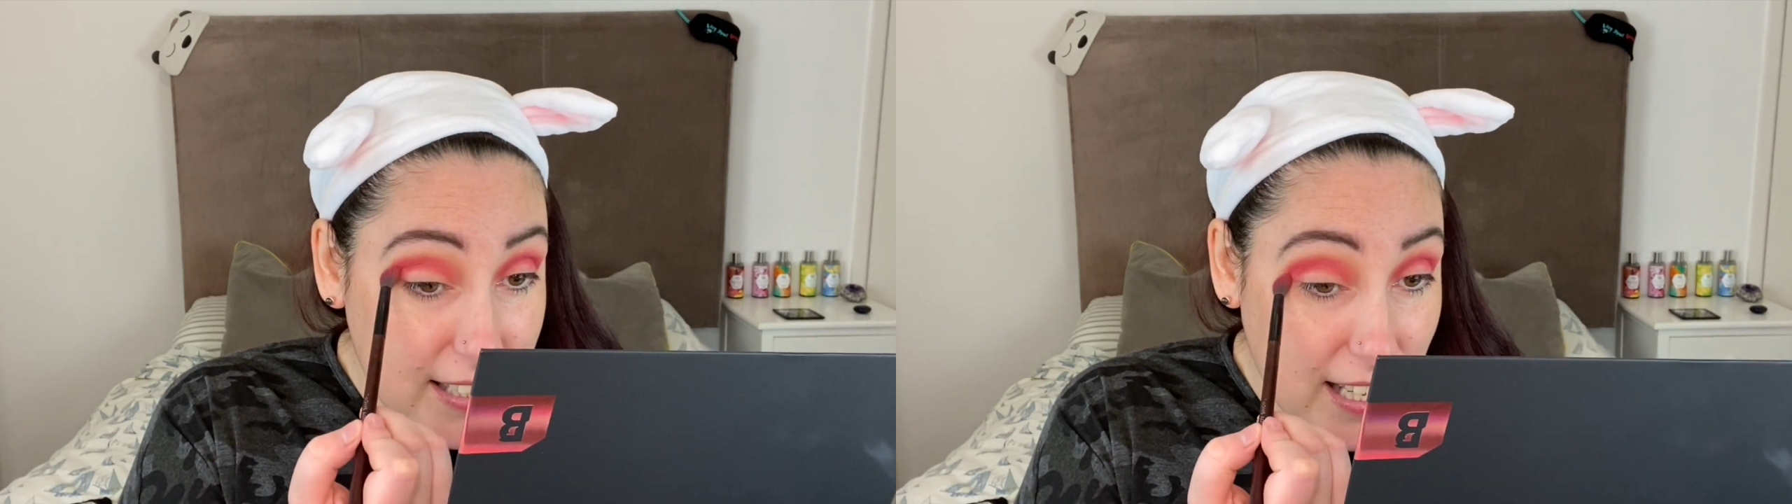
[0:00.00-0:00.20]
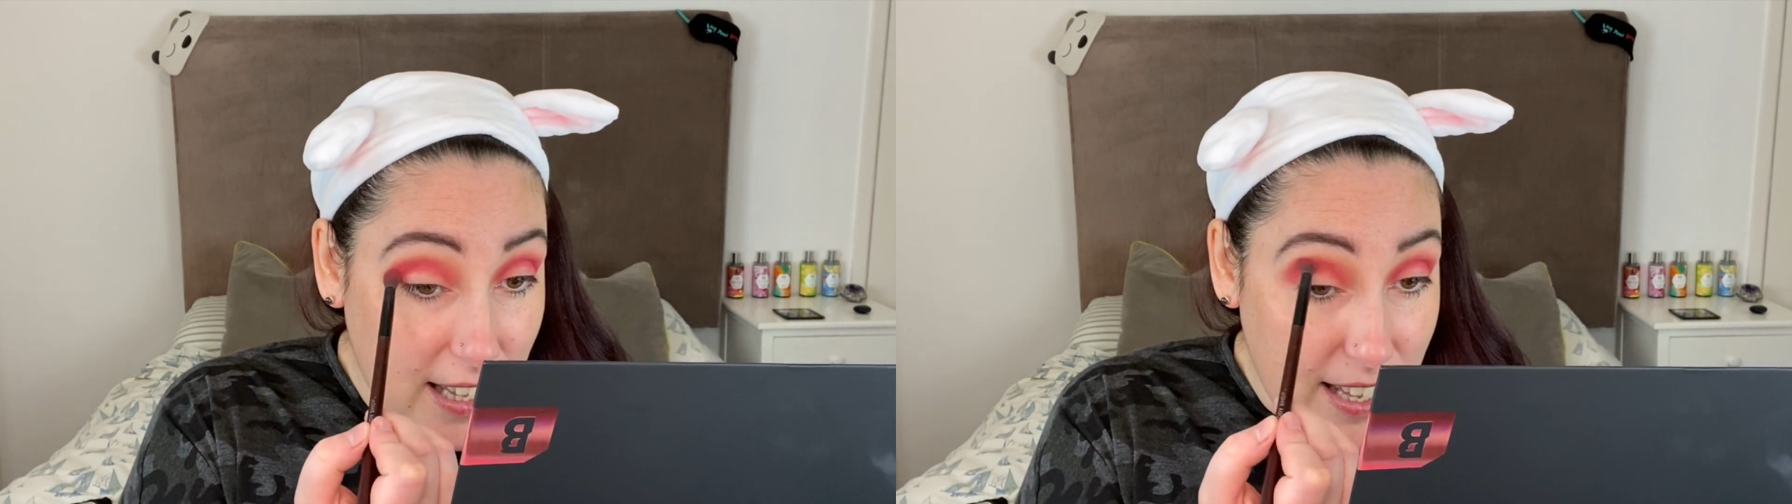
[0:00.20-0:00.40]

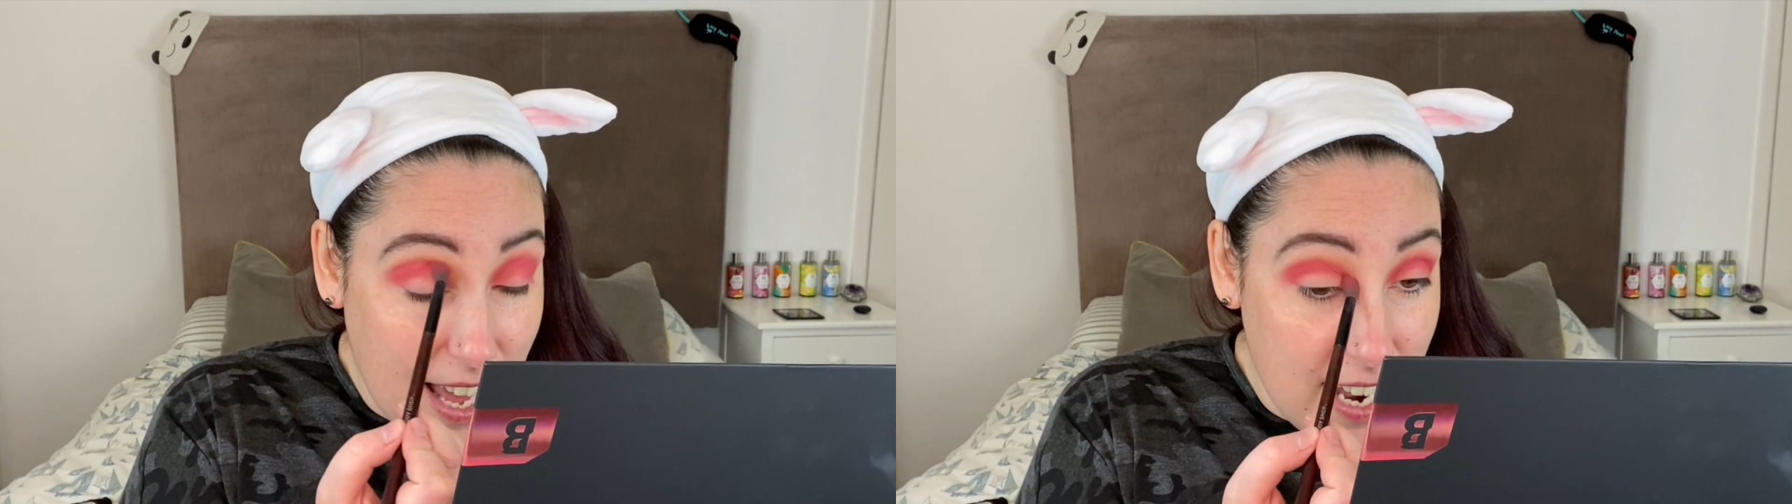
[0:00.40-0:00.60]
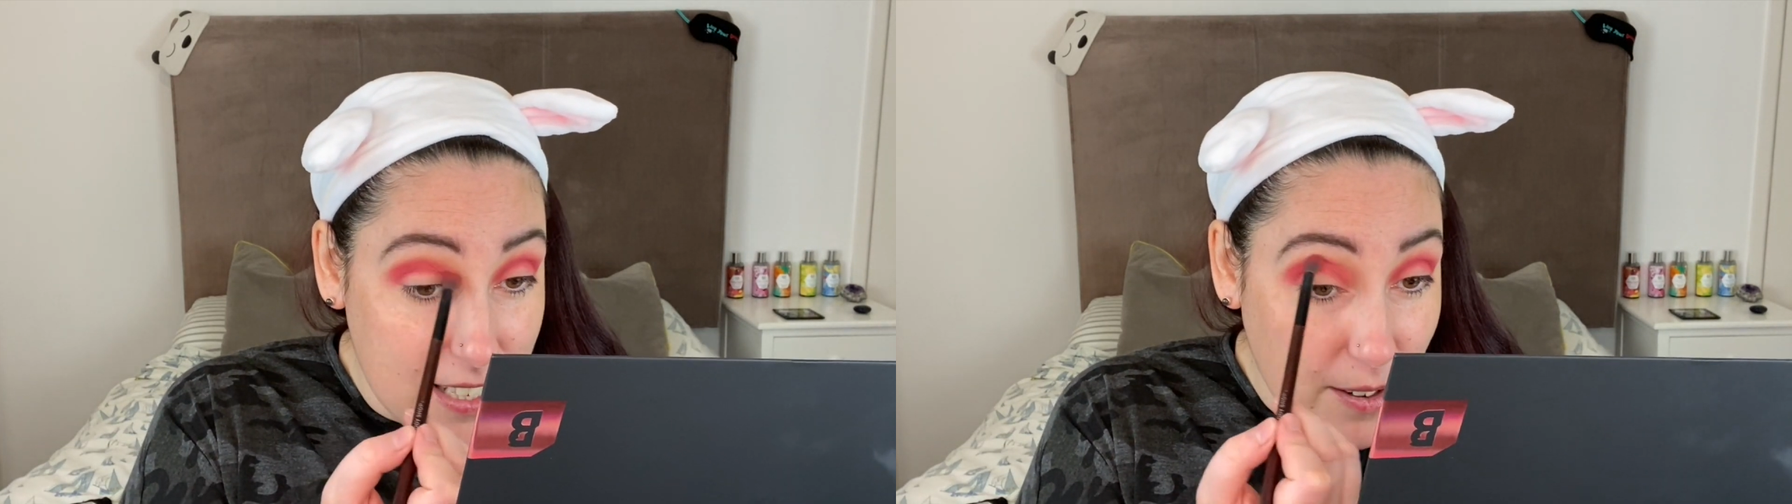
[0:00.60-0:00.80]
in the
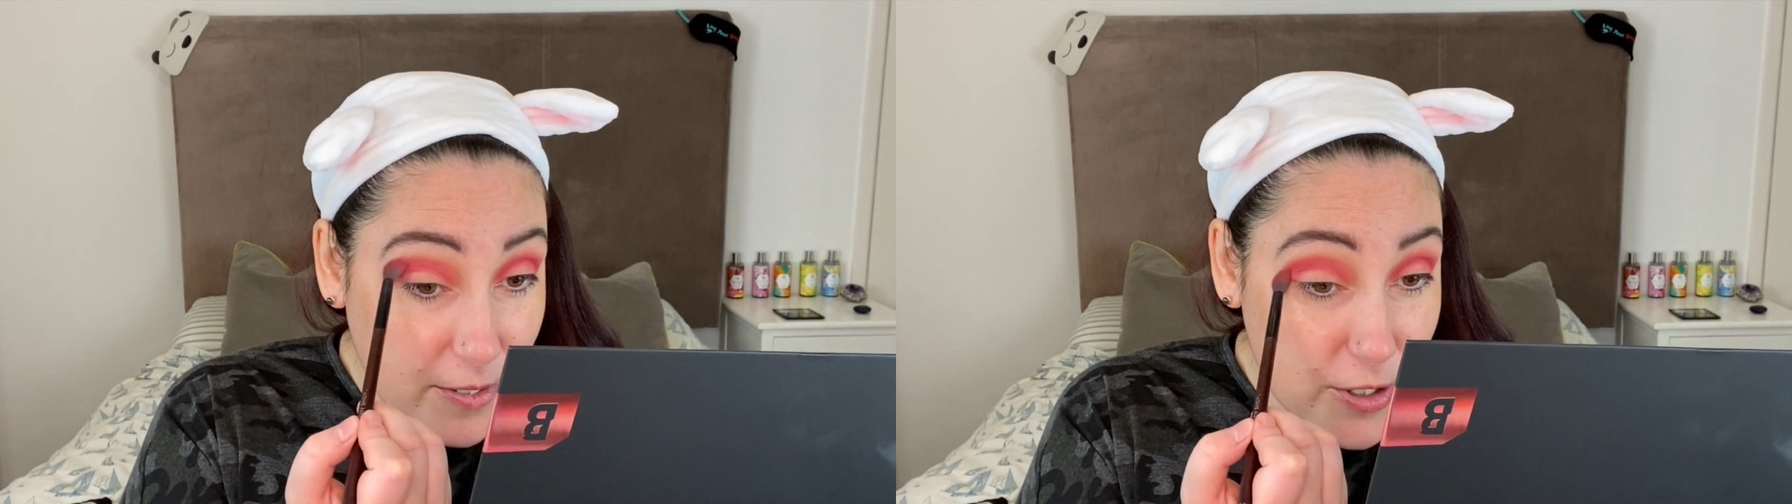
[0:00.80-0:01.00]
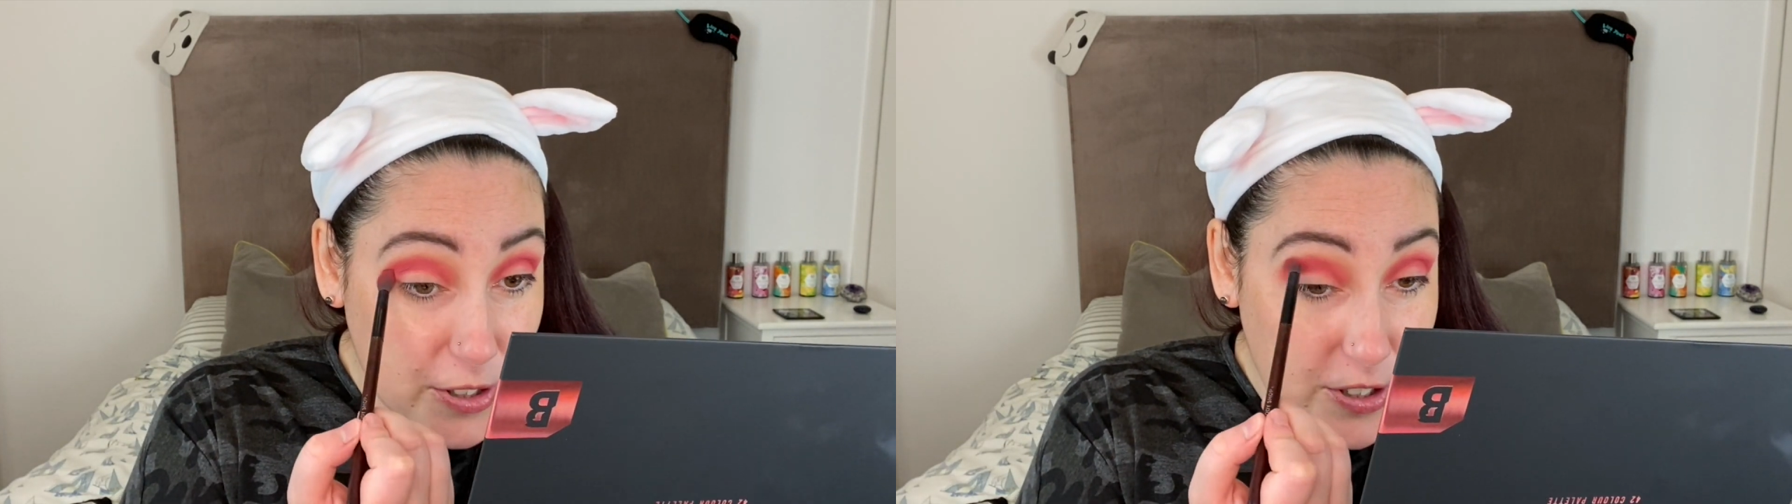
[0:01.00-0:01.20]
end
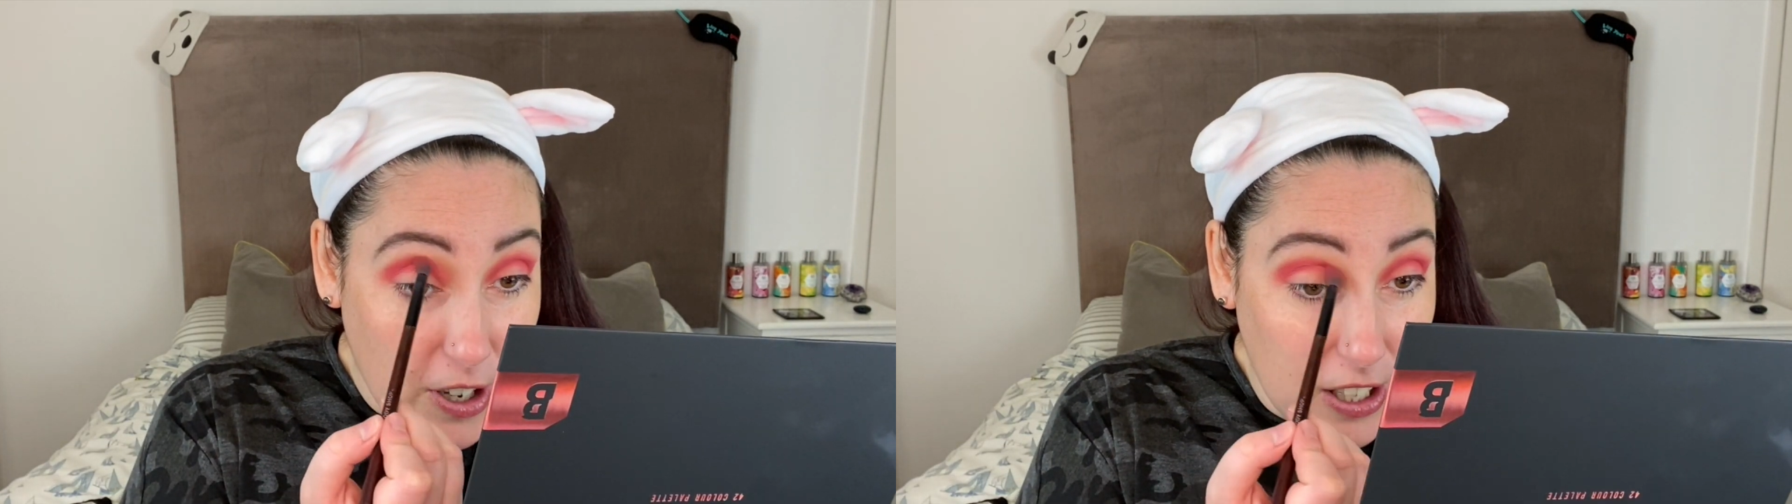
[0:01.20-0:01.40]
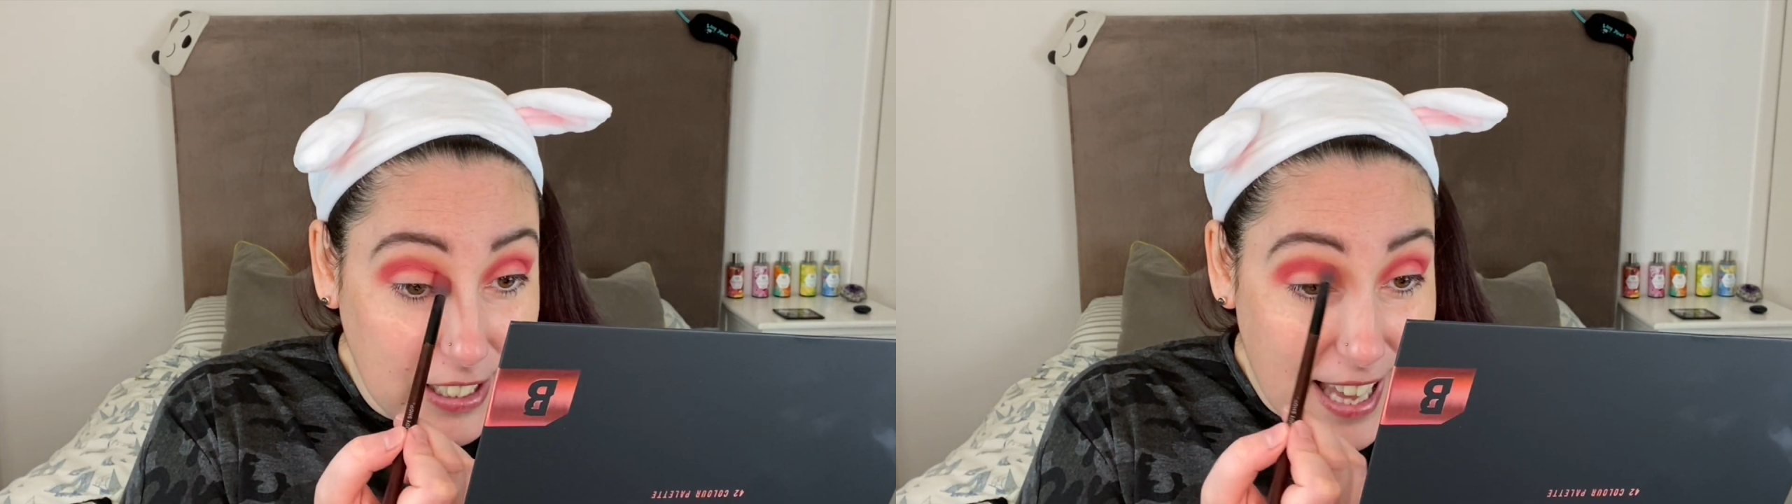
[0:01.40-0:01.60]
it just
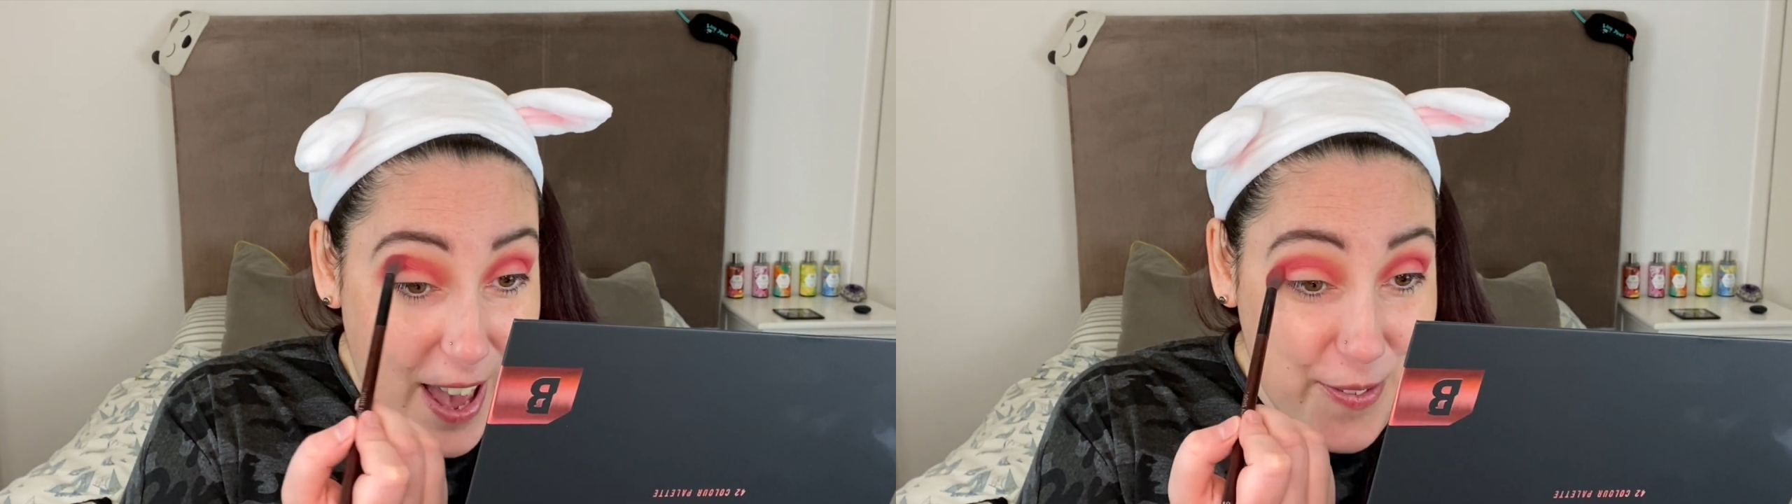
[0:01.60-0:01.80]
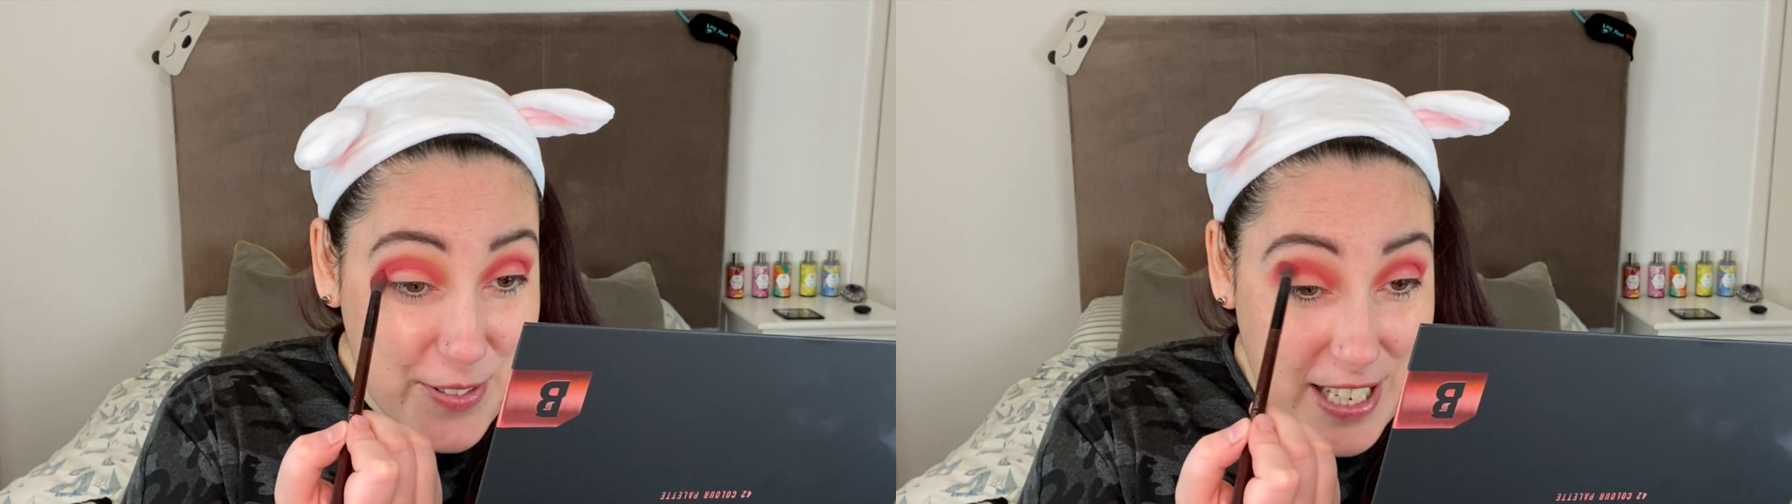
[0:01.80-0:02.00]
got
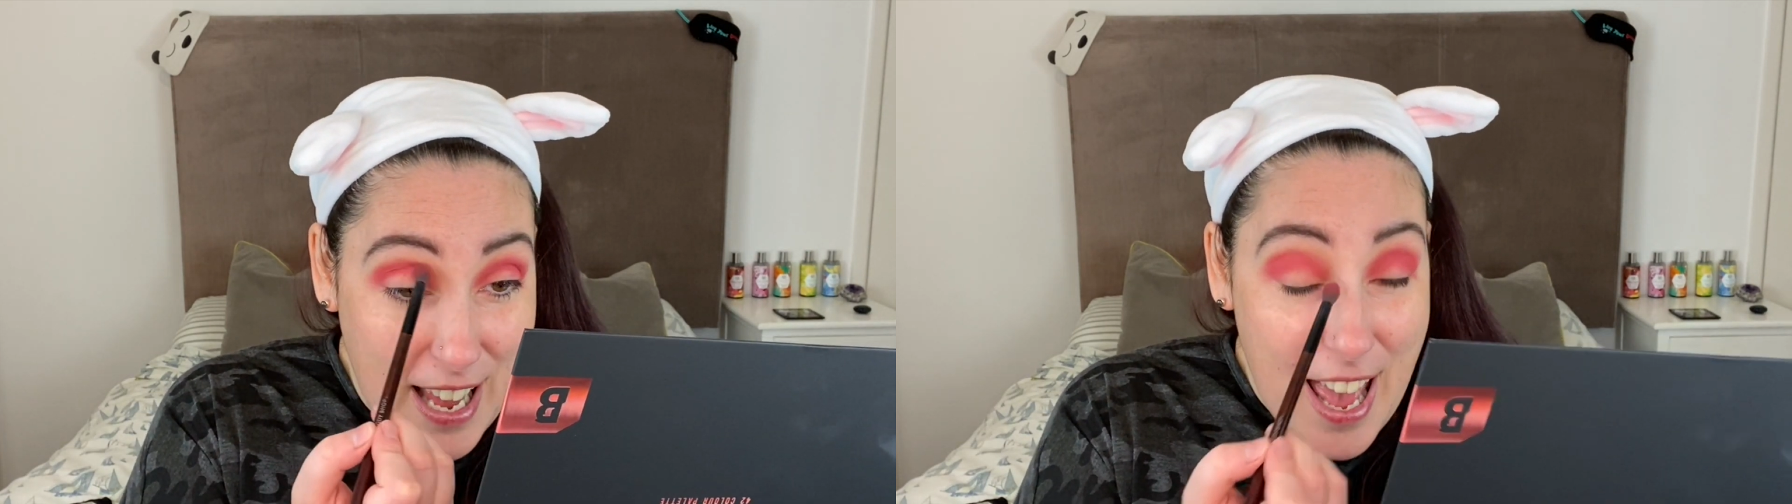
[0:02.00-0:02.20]
left.